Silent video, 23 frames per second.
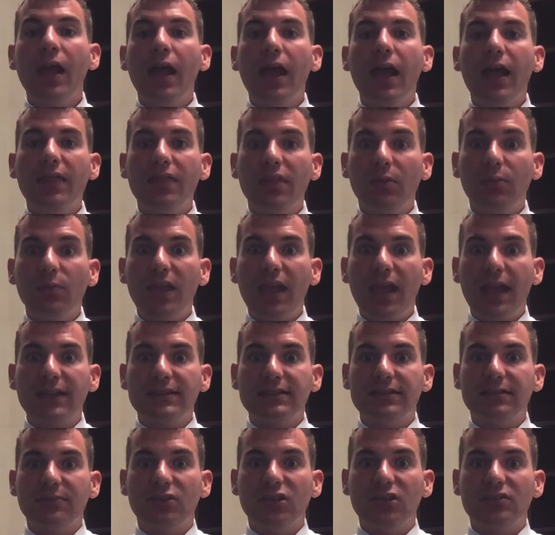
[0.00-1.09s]
And then we ask
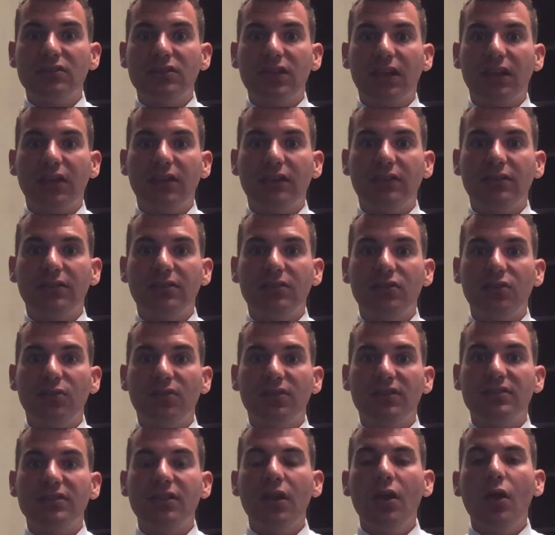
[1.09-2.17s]
them to check in to
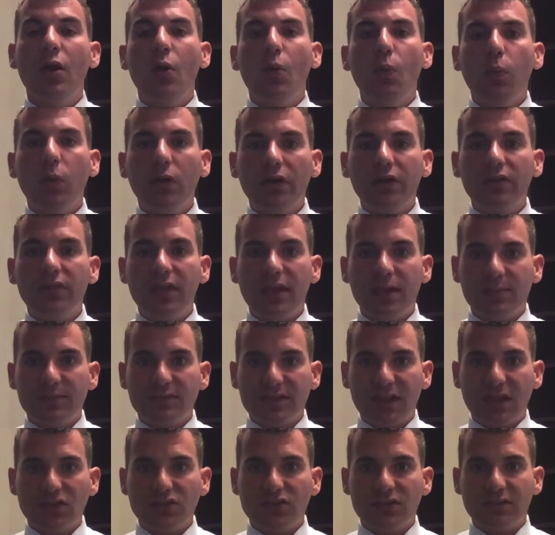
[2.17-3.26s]
notice what are the
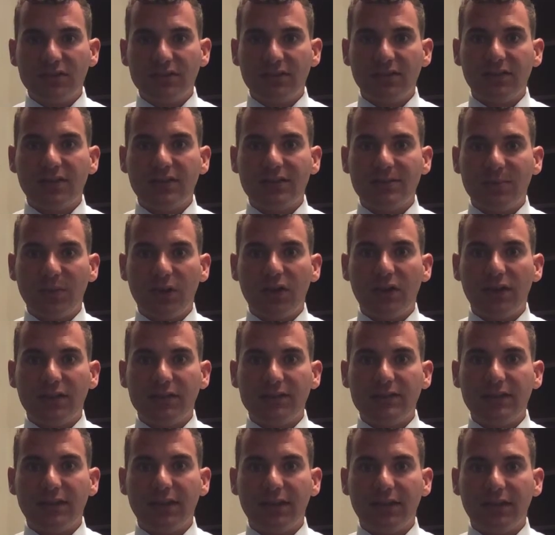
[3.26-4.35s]
obsessions they're
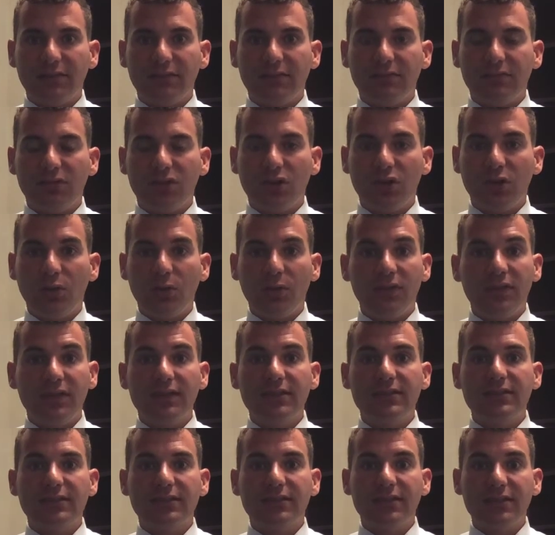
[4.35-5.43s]
experiencing, you know, and
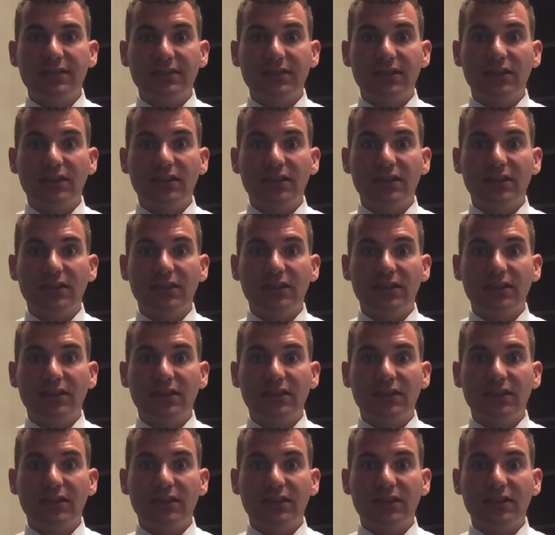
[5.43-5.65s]
these, these